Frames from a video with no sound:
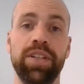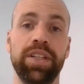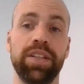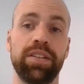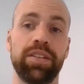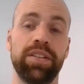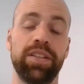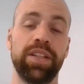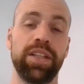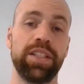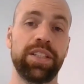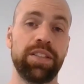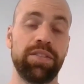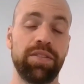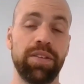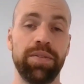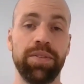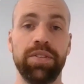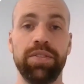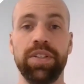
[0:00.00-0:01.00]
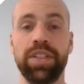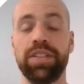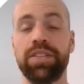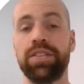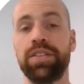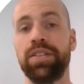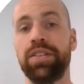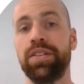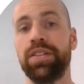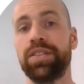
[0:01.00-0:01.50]
reading the data from the
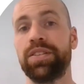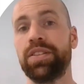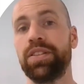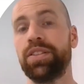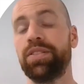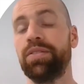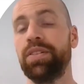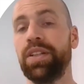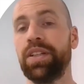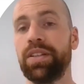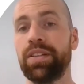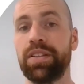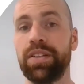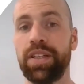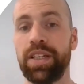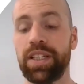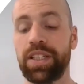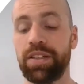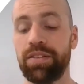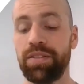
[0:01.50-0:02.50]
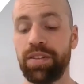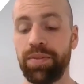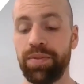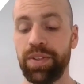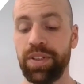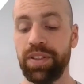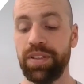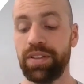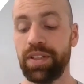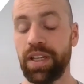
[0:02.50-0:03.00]
resources, reading the data
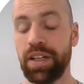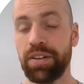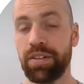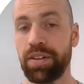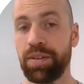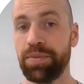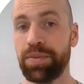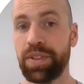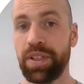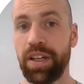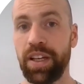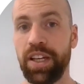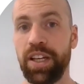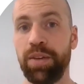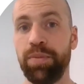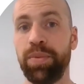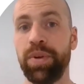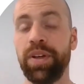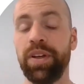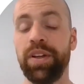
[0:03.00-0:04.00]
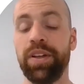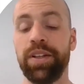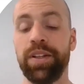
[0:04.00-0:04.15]
from the telegram type,